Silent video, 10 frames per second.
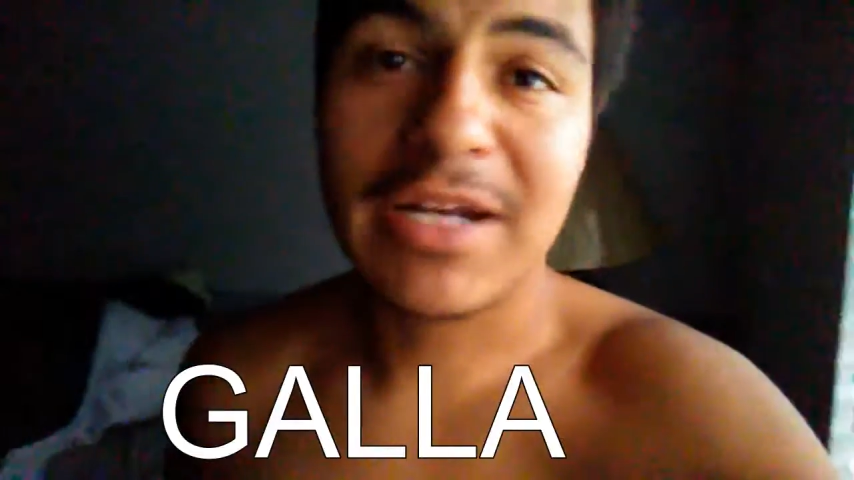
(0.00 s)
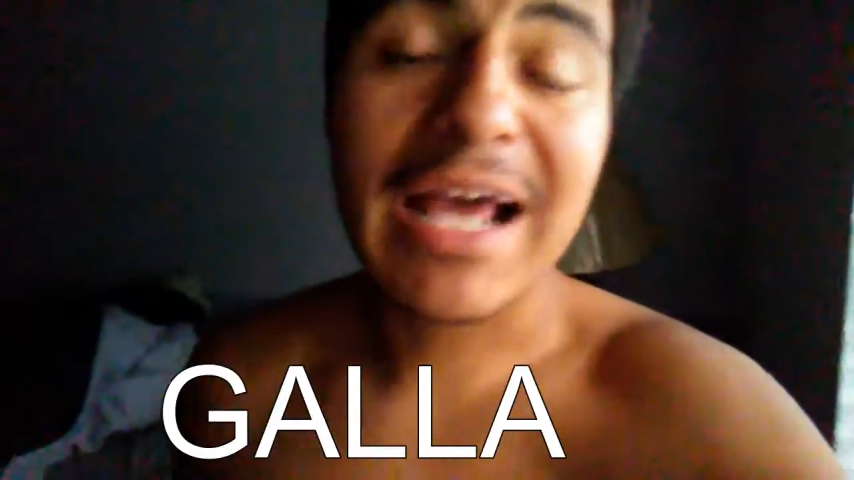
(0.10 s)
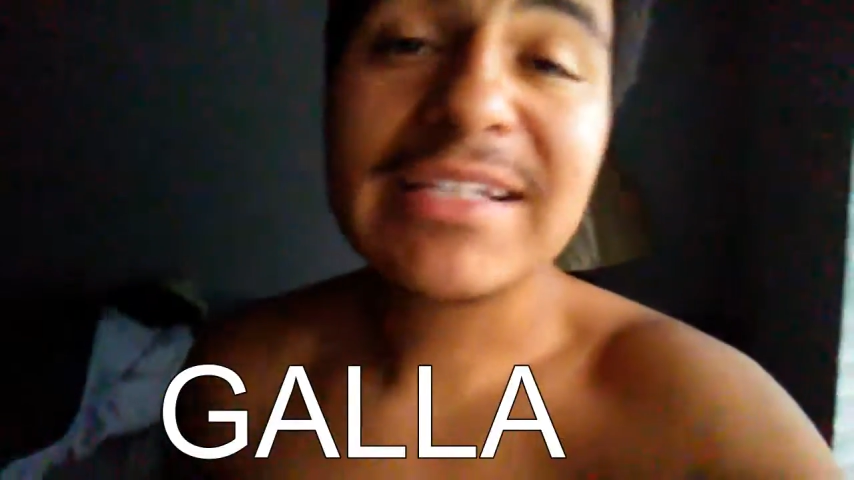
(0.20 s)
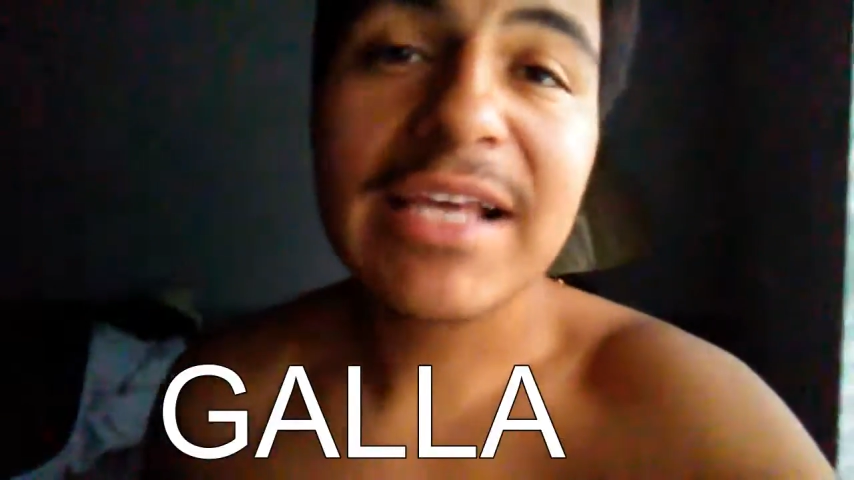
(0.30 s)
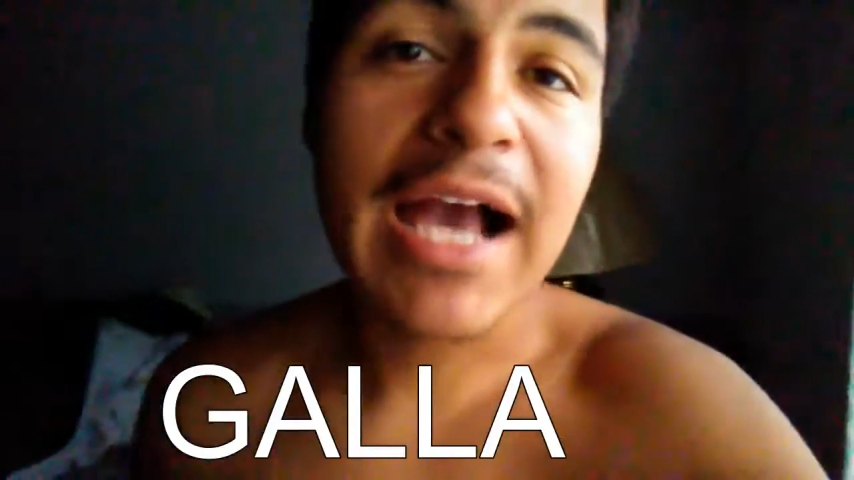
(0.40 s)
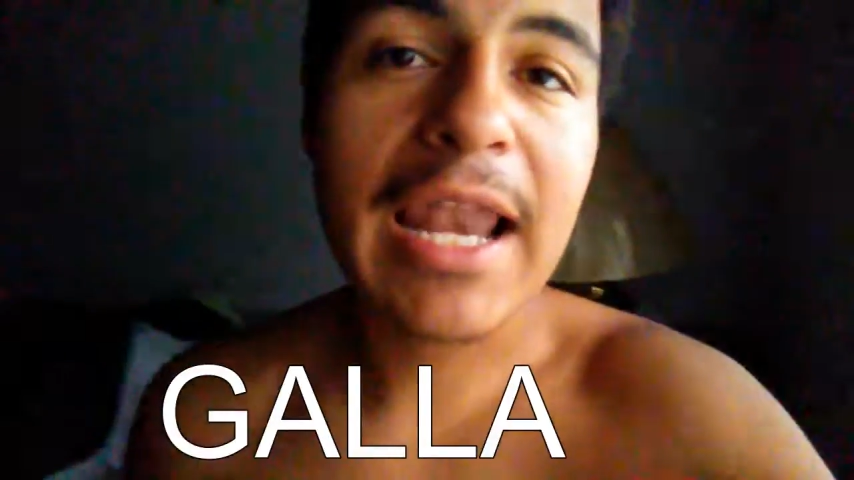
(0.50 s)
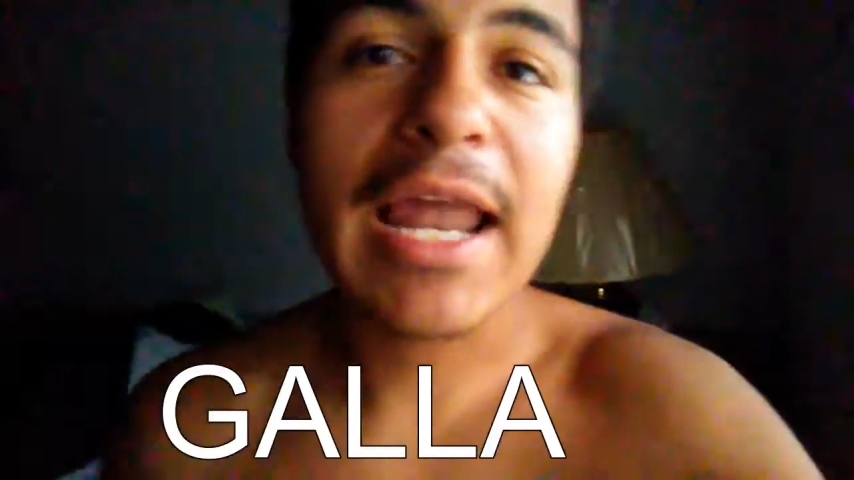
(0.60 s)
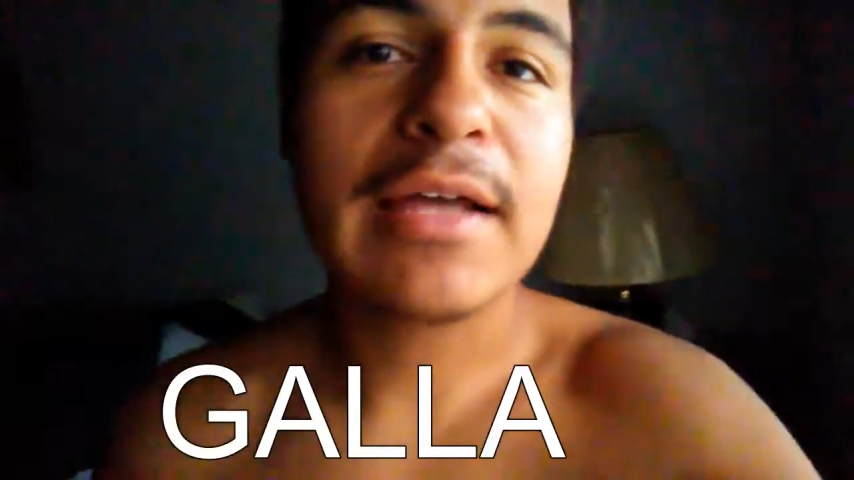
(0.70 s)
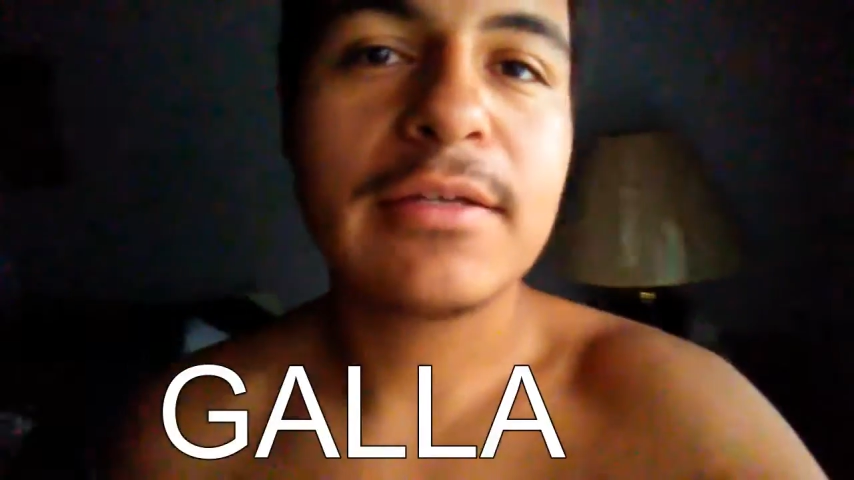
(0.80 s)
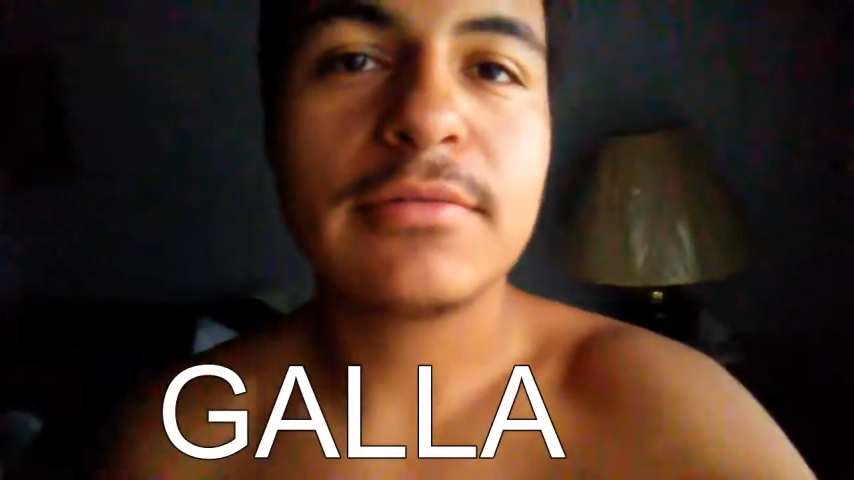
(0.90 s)
But I say
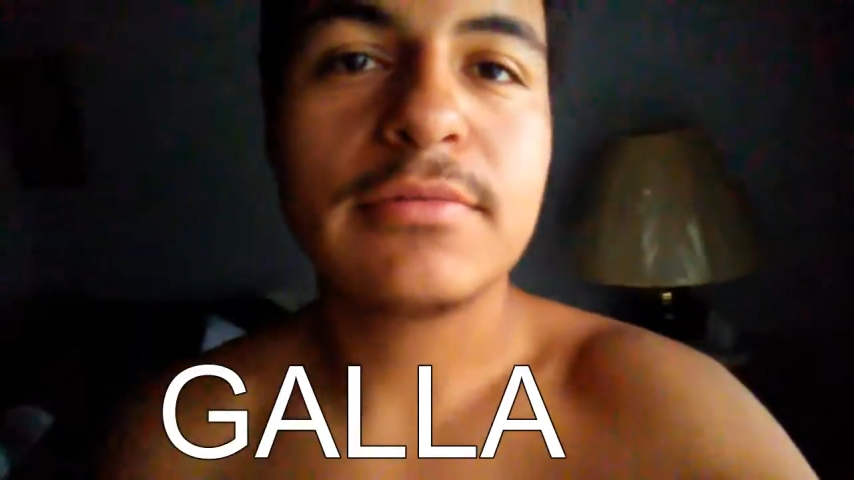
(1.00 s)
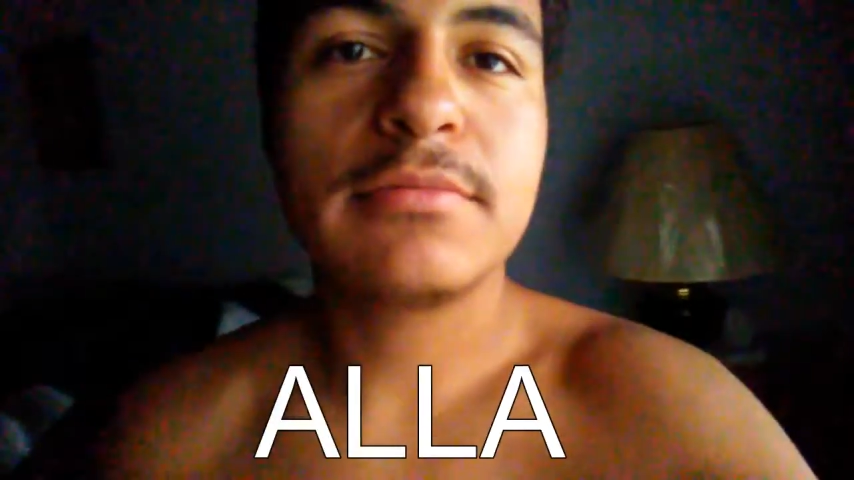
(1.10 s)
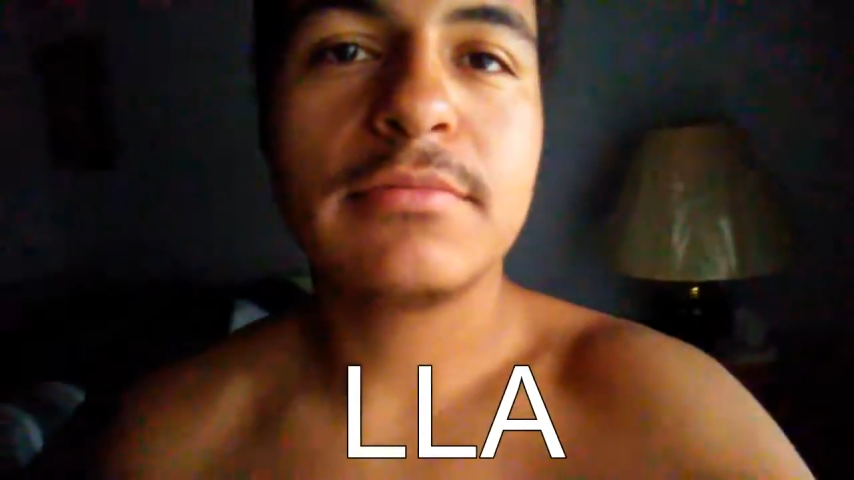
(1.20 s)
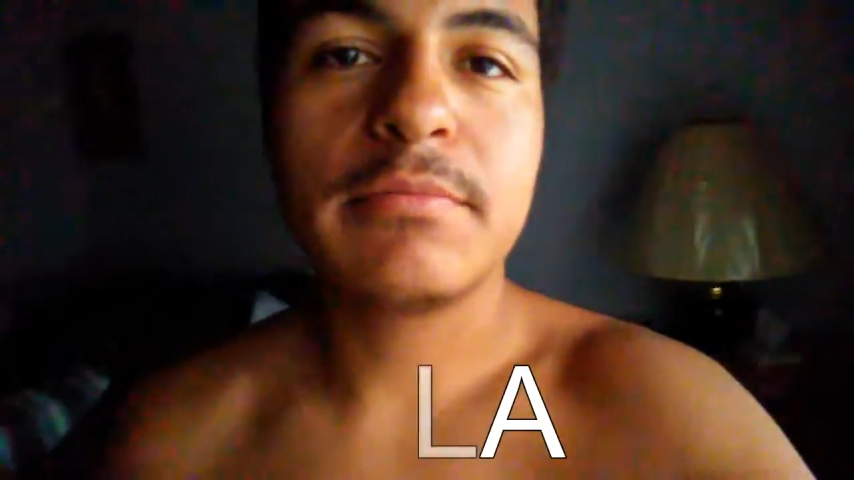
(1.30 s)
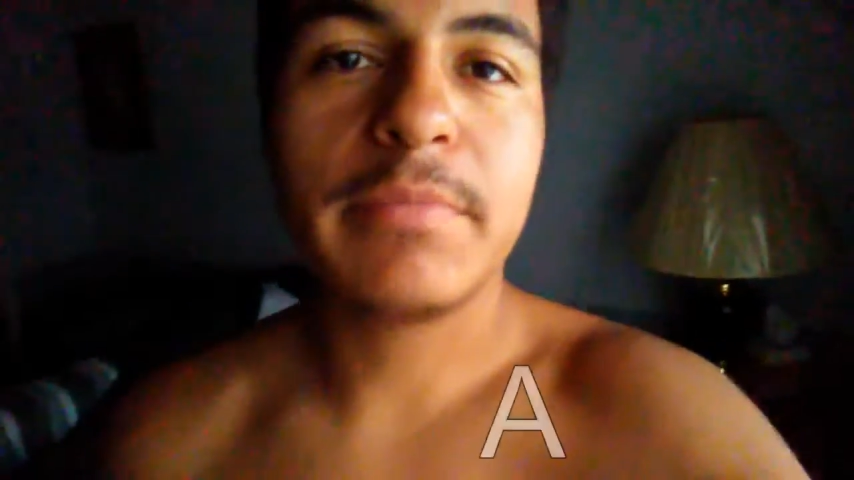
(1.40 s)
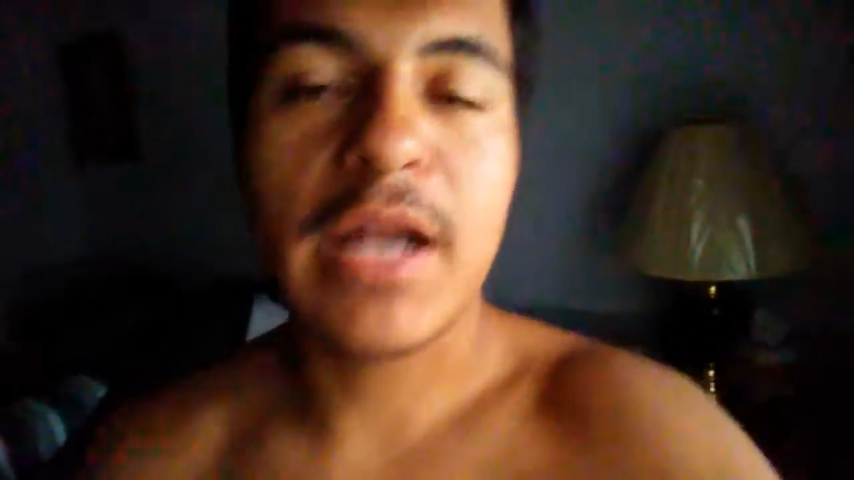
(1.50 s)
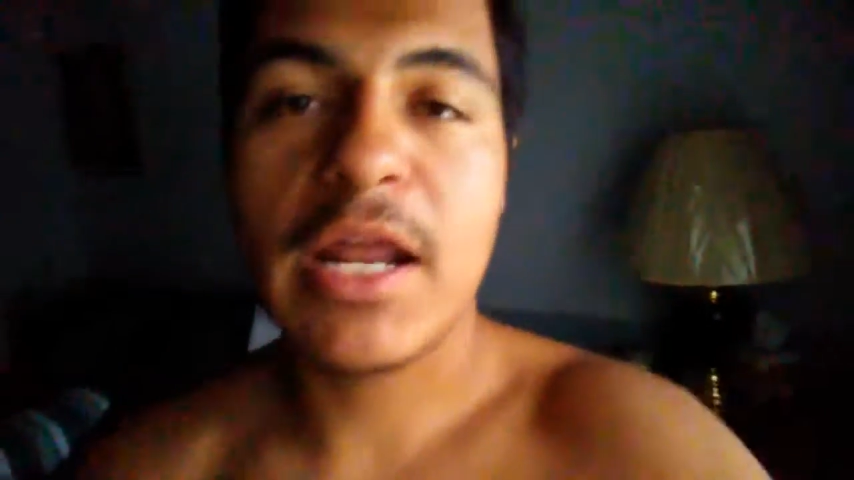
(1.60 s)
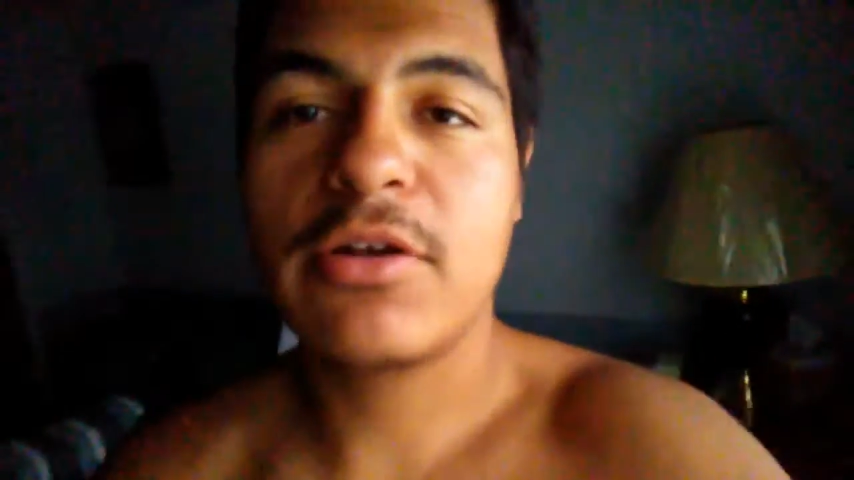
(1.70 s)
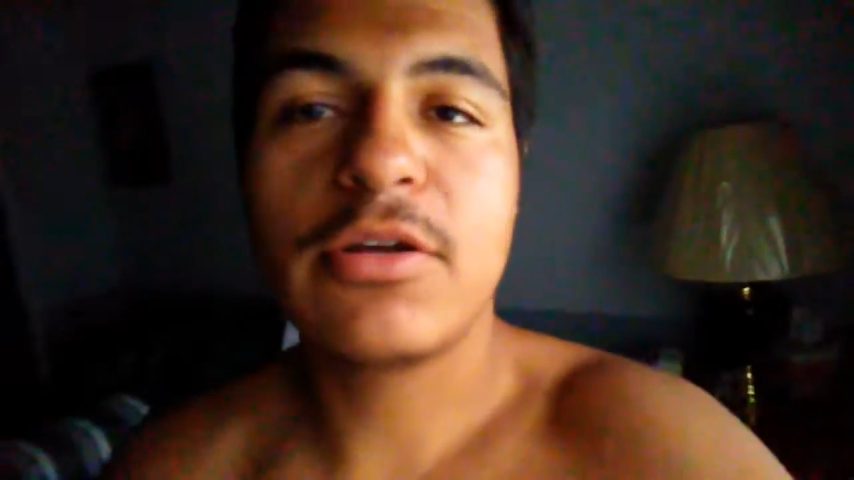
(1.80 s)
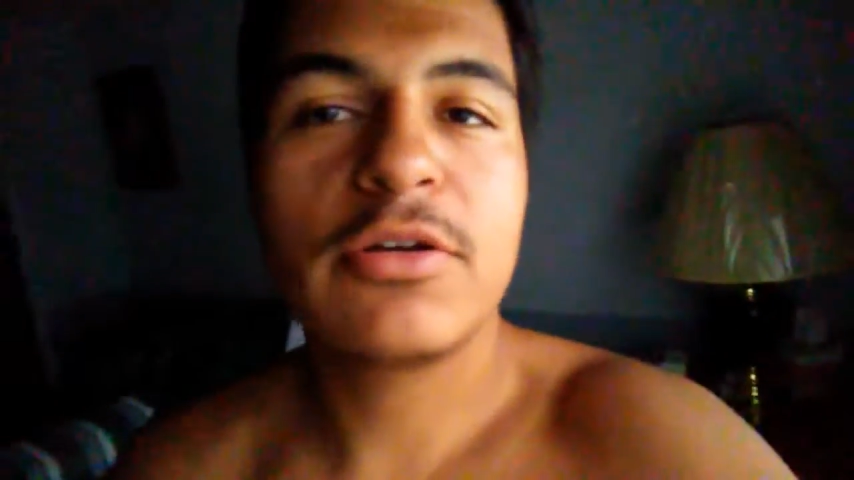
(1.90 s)
gala, but
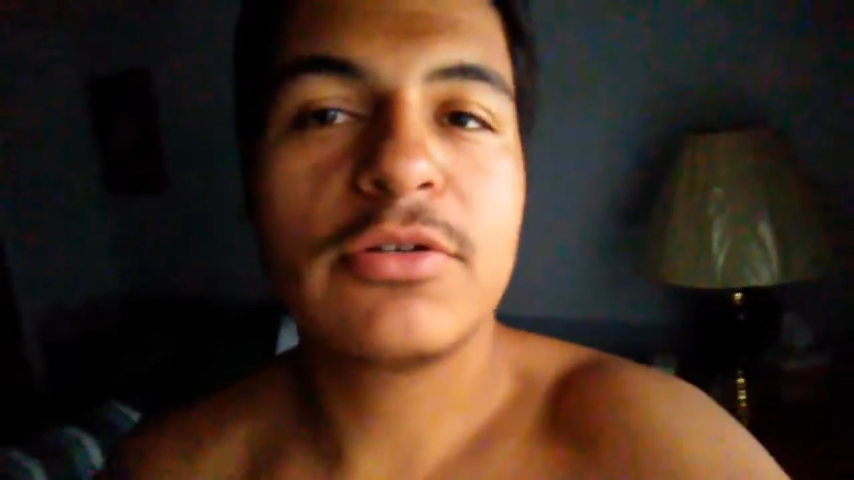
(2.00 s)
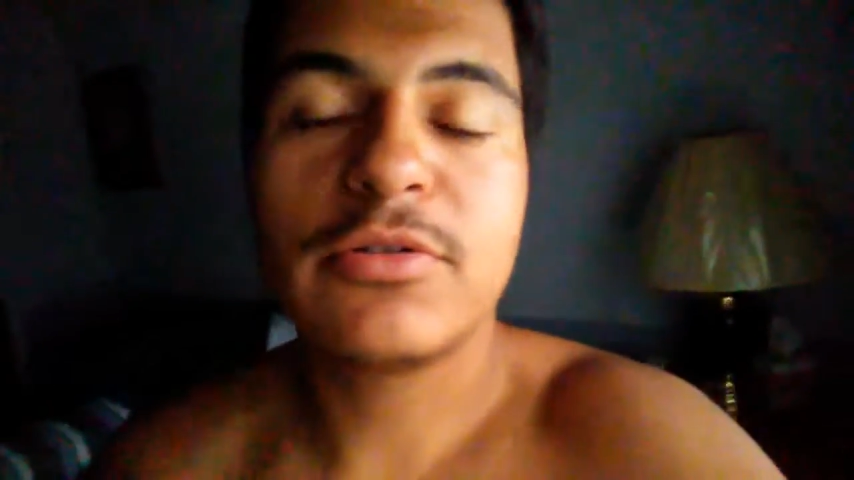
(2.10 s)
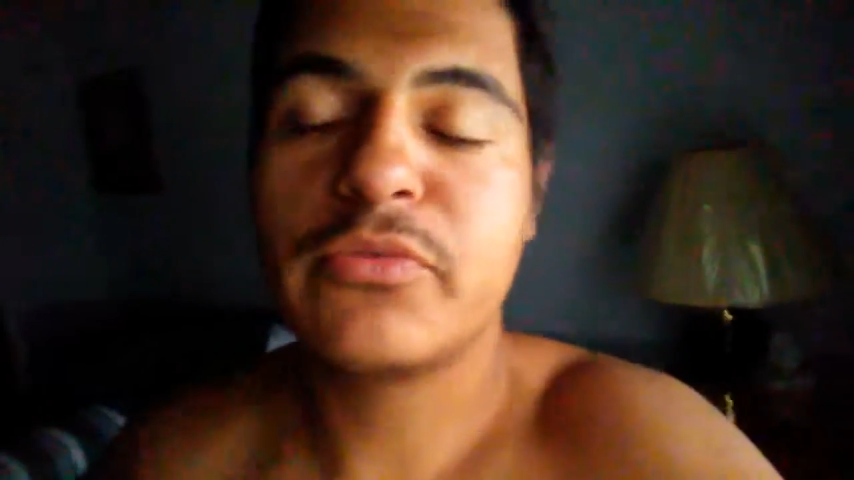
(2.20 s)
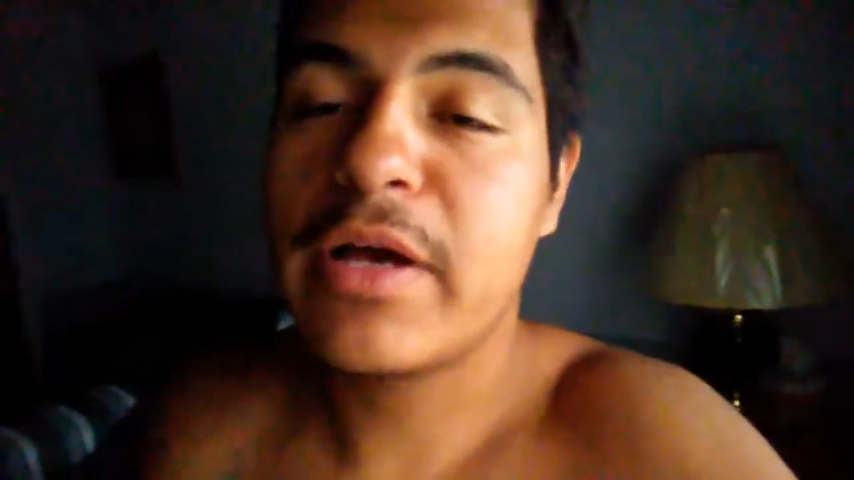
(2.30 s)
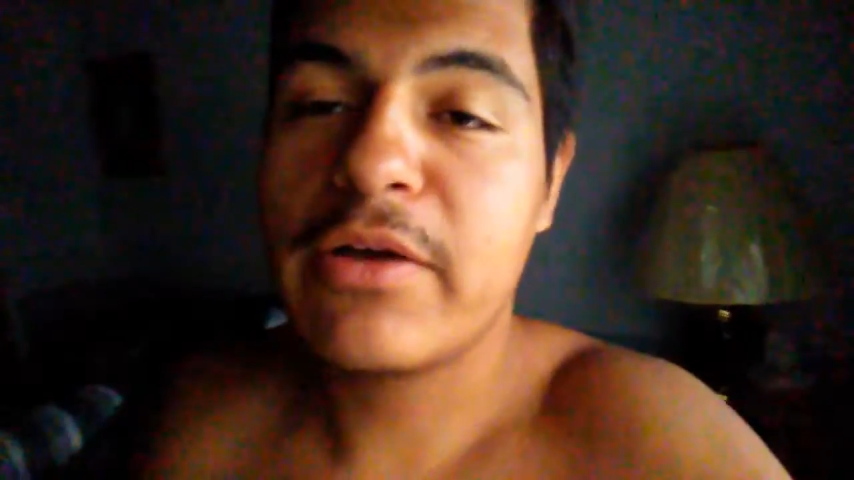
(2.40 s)
I don't know